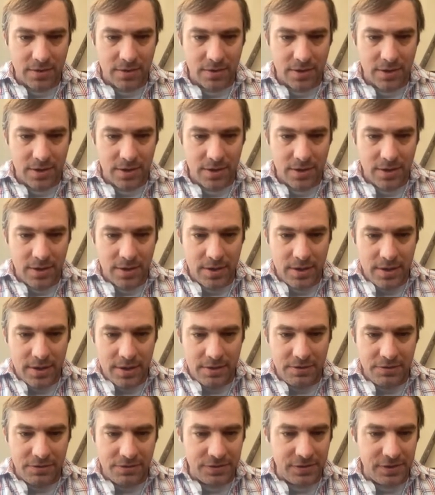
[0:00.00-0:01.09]

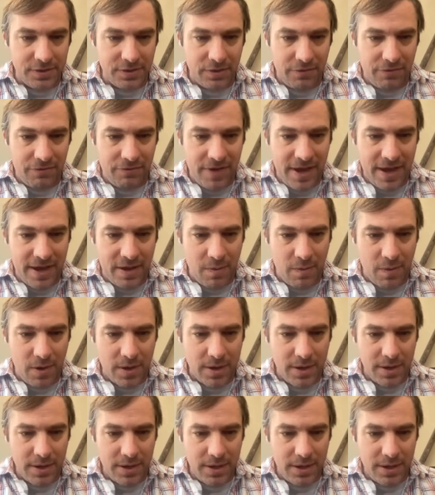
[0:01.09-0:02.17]
And this is a little fake
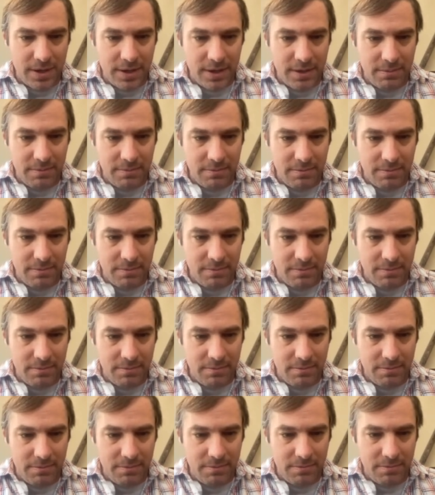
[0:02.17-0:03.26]
one.
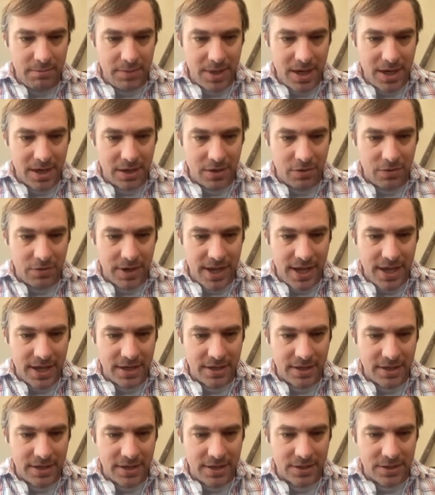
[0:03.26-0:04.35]
then it
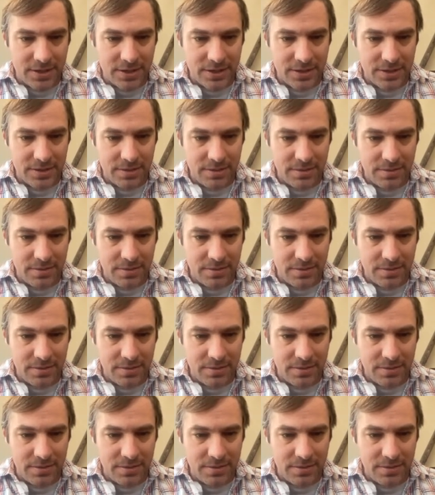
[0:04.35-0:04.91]
created this